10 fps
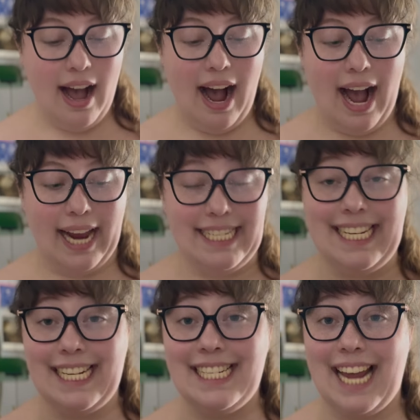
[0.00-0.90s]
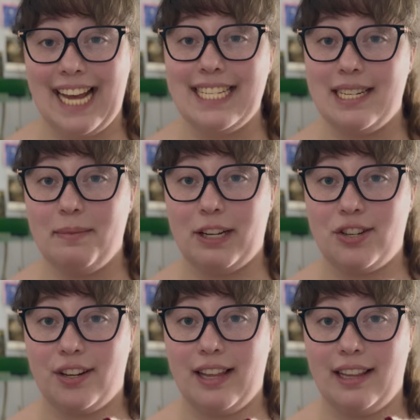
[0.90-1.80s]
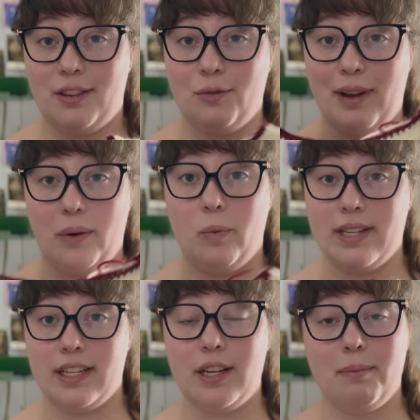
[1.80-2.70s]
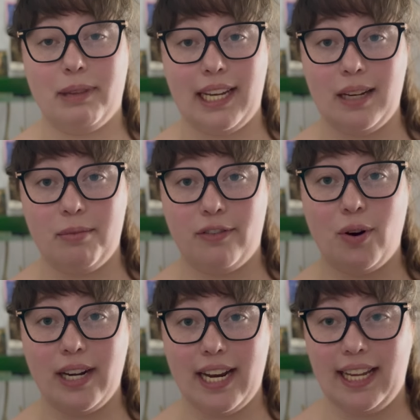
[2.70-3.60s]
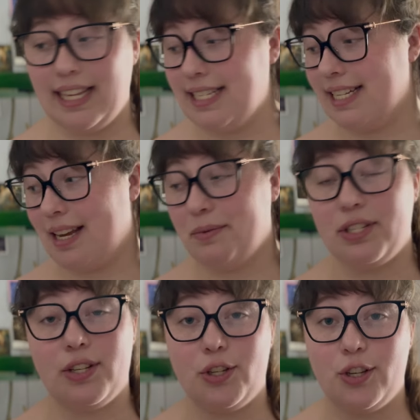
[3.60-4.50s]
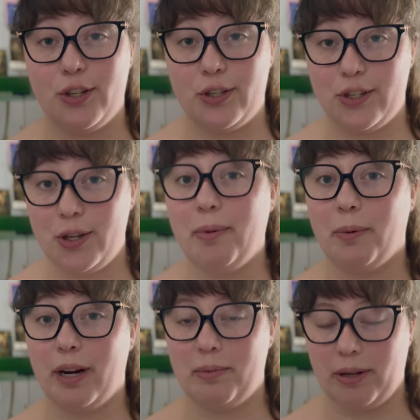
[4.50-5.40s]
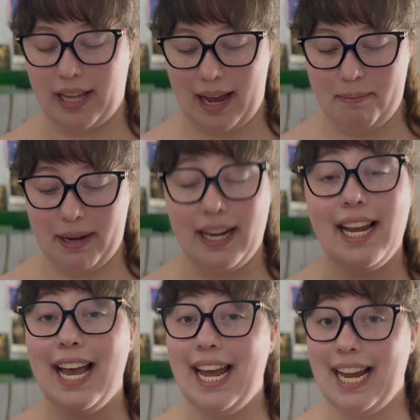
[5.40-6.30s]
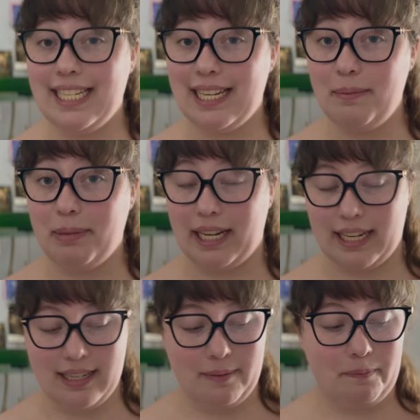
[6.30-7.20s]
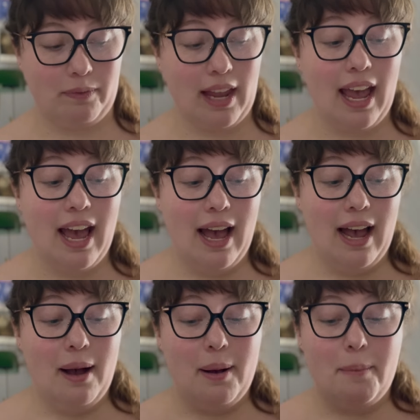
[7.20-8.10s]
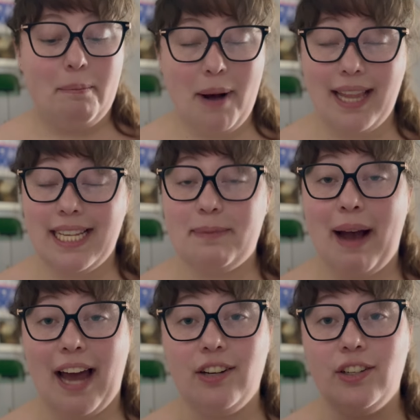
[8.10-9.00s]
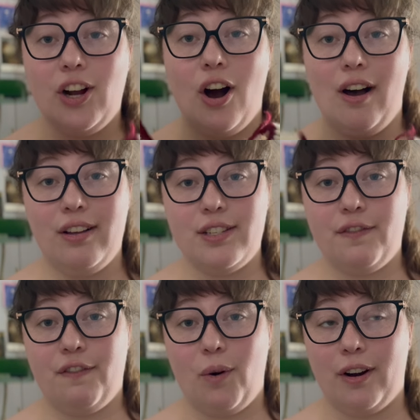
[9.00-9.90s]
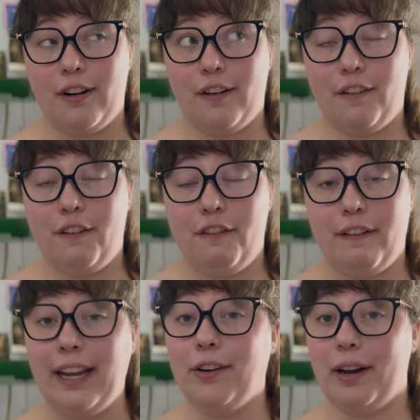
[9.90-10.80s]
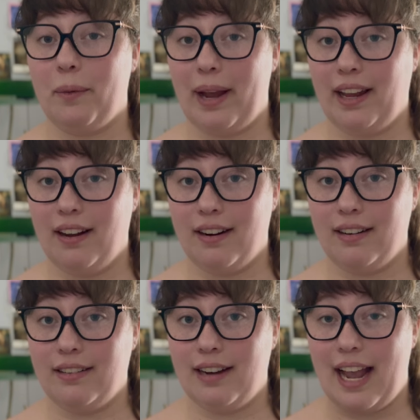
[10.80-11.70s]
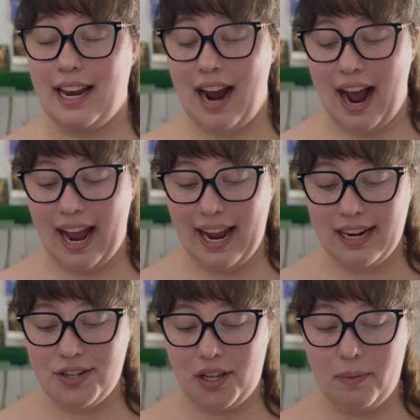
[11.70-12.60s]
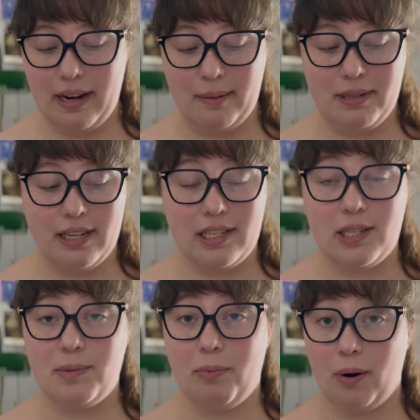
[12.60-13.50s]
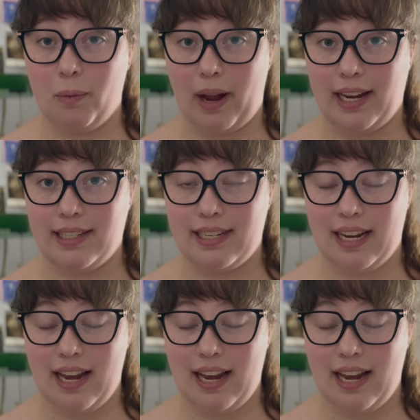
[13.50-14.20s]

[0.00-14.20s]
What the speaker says: I did test to make sure that the red wasn't gonna bleed before knitting this, because I was super worried about that, but it didn't bleed. But this pattern calls for fingering weight yarn, and I actually went up to sport weight.